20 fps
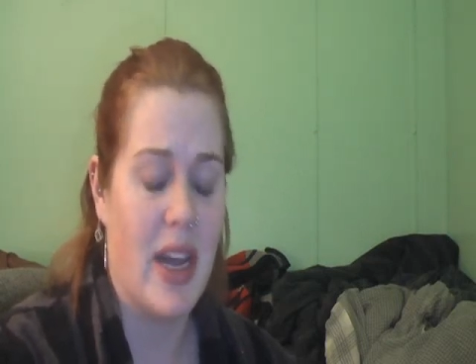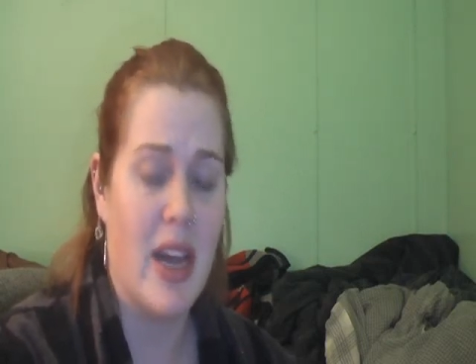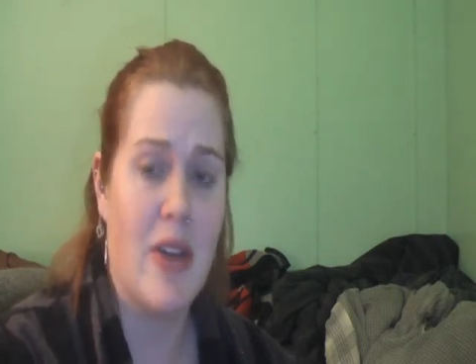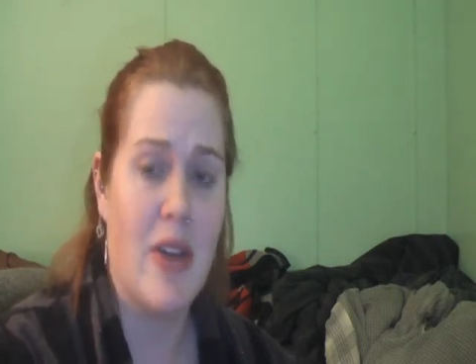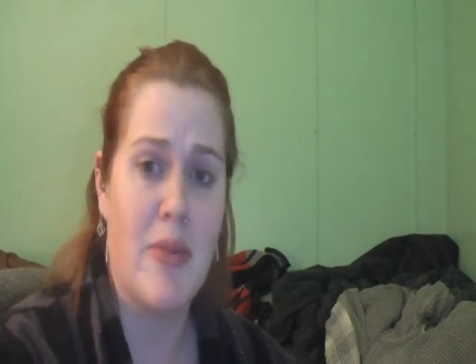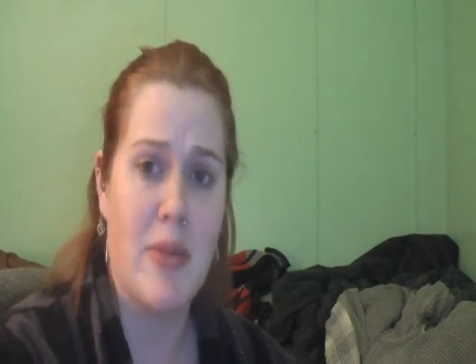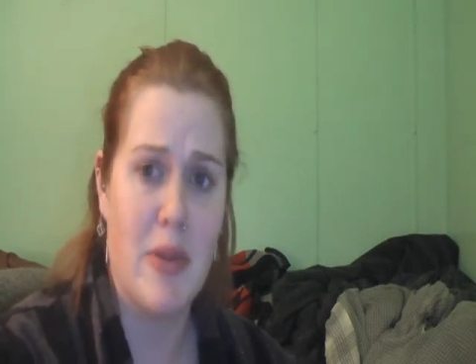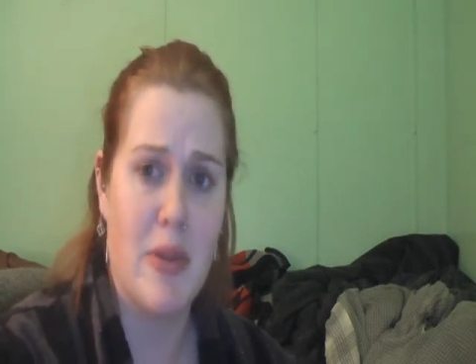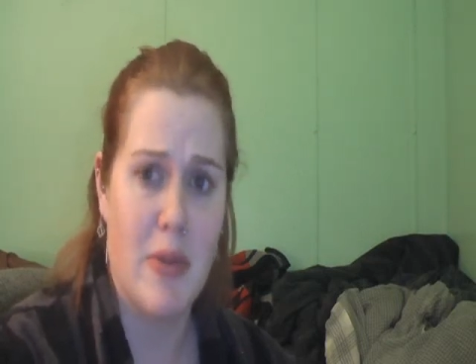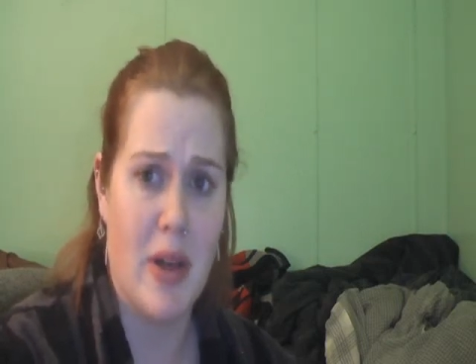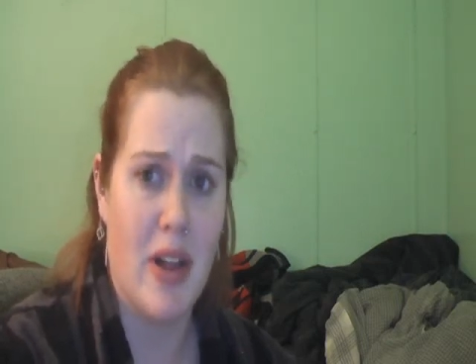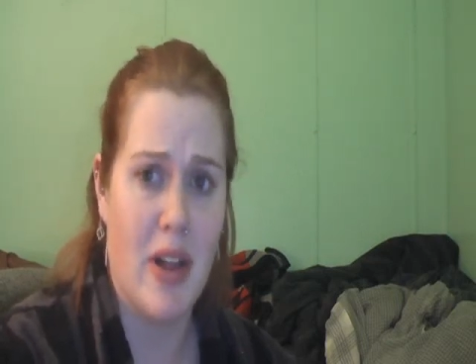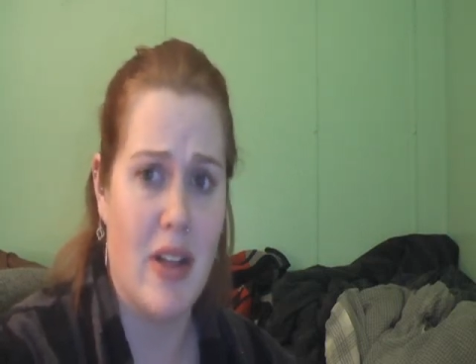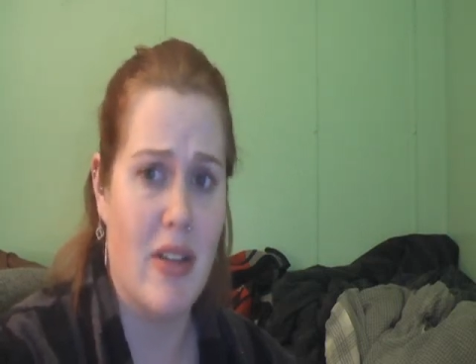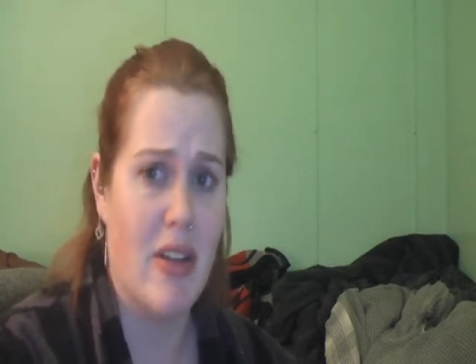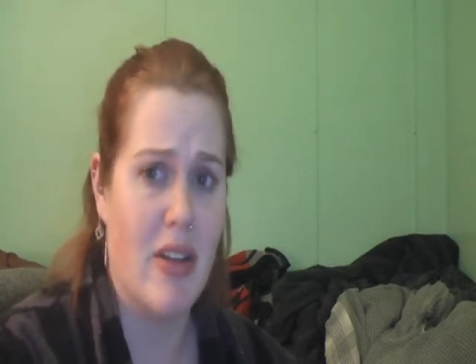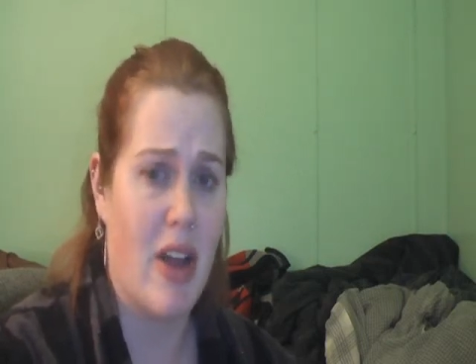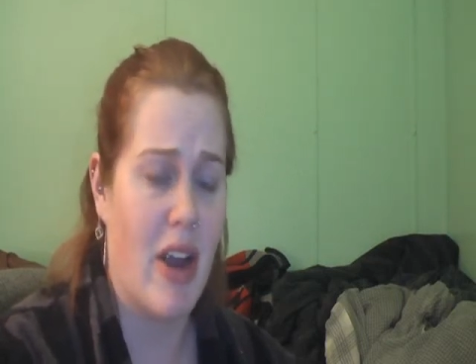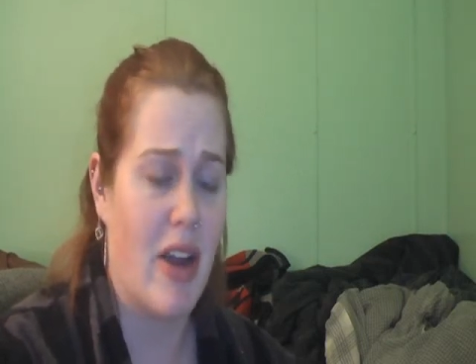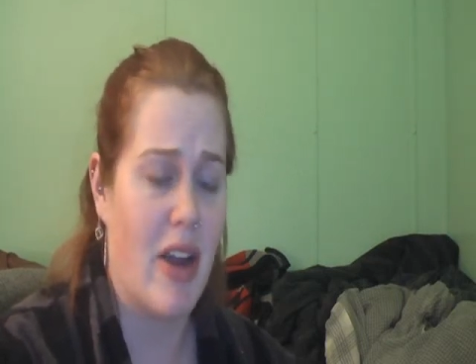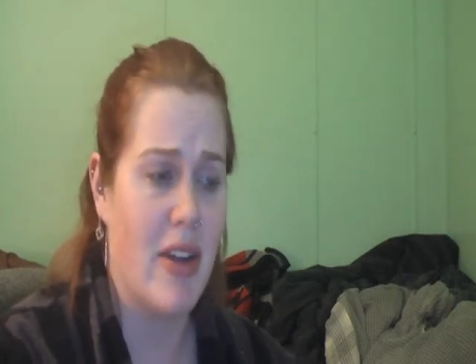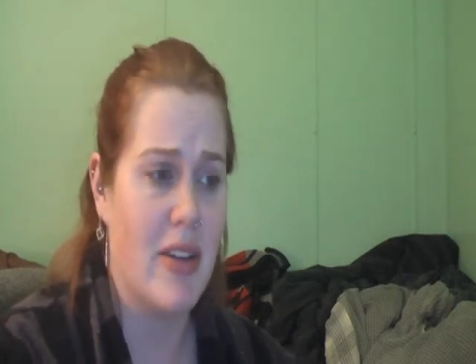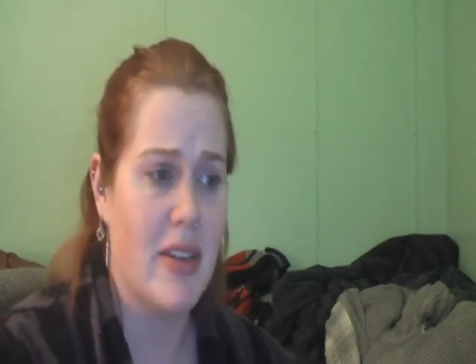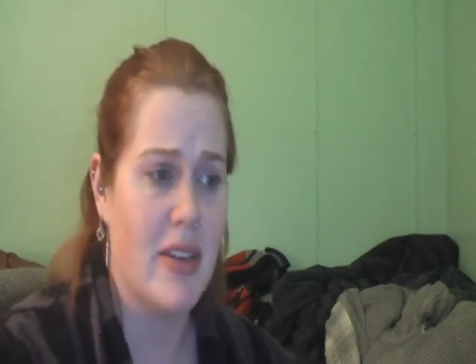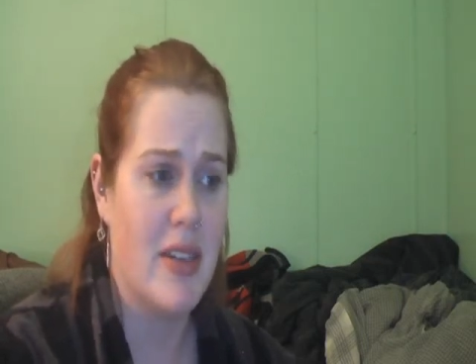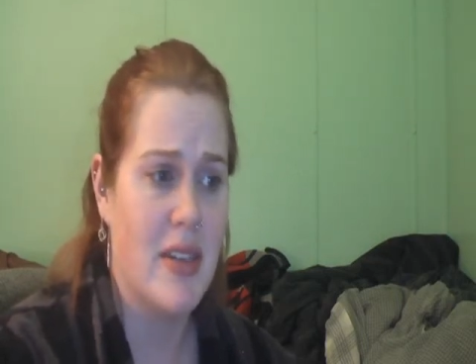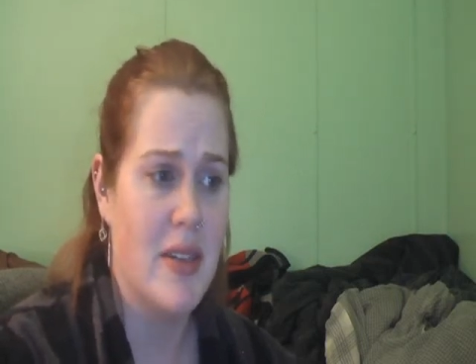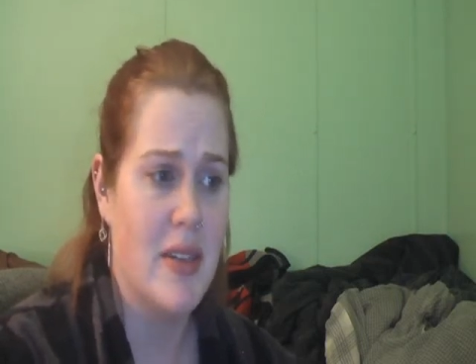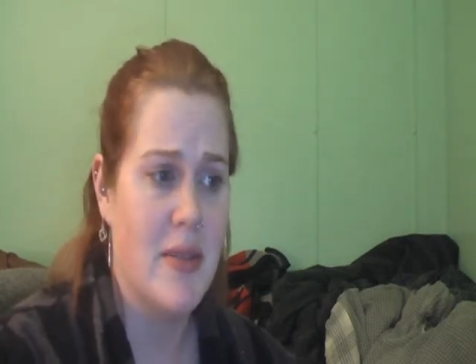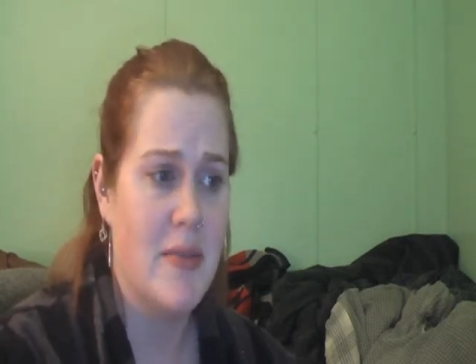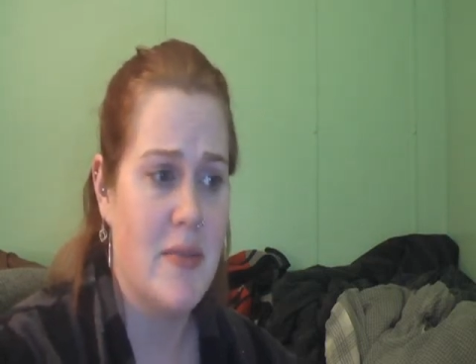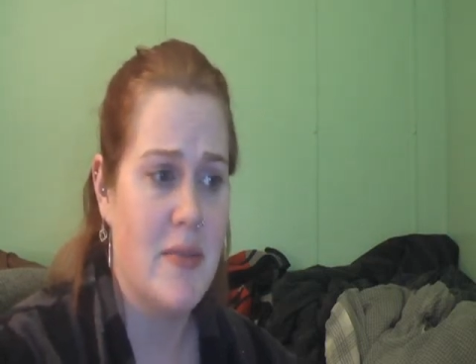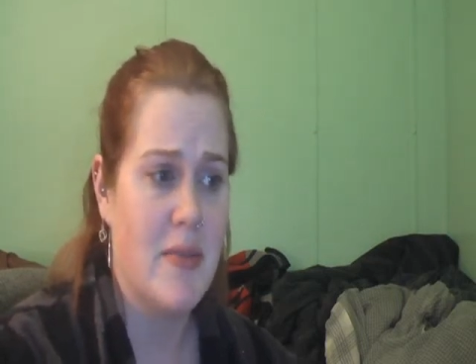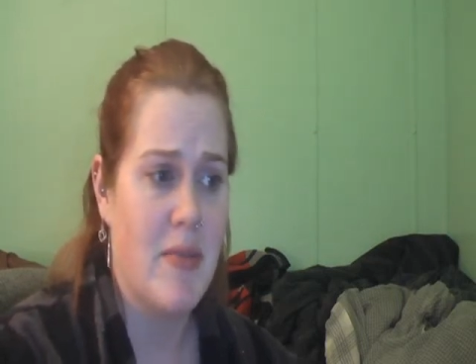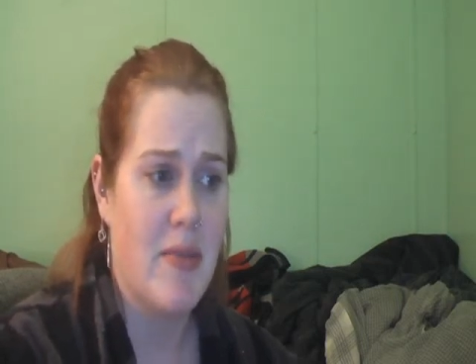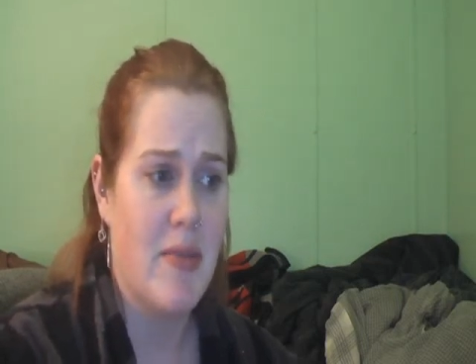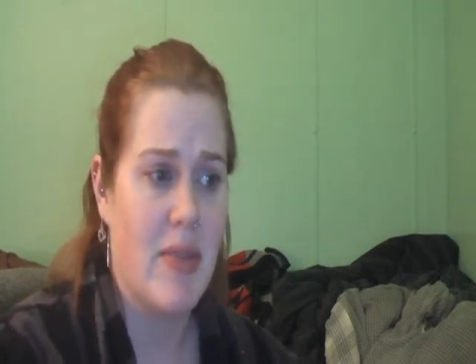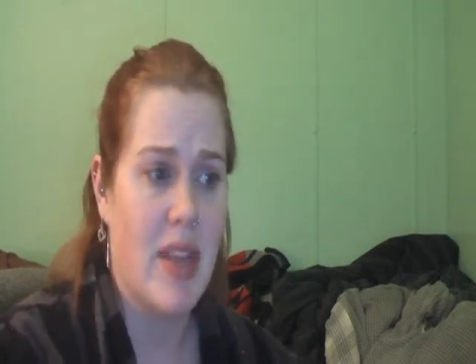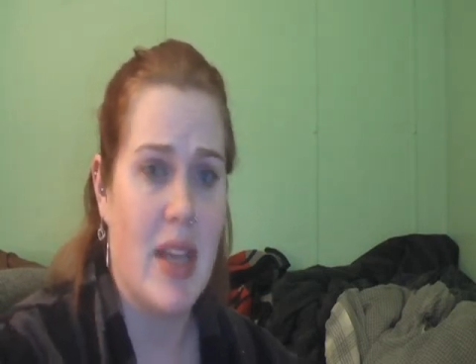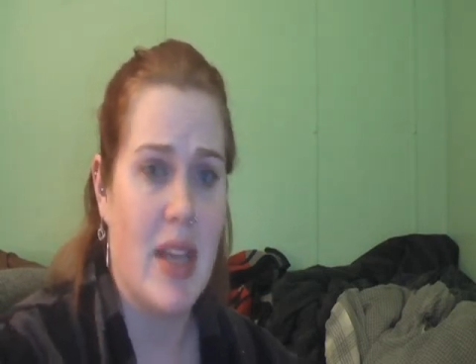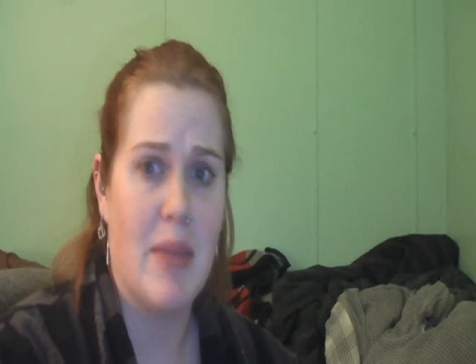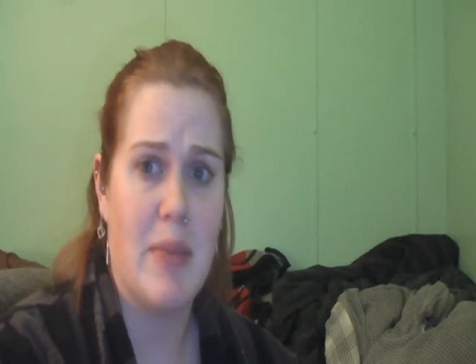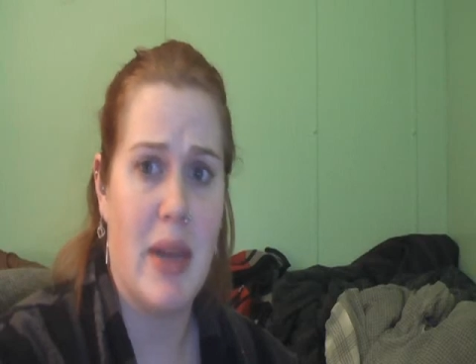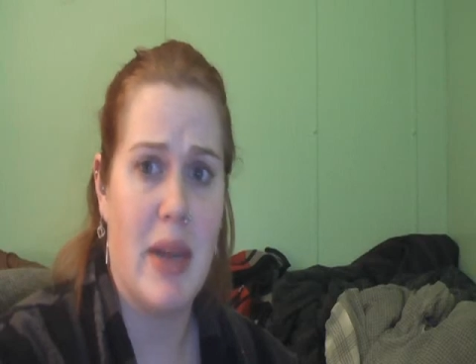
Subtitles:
I hope you all are in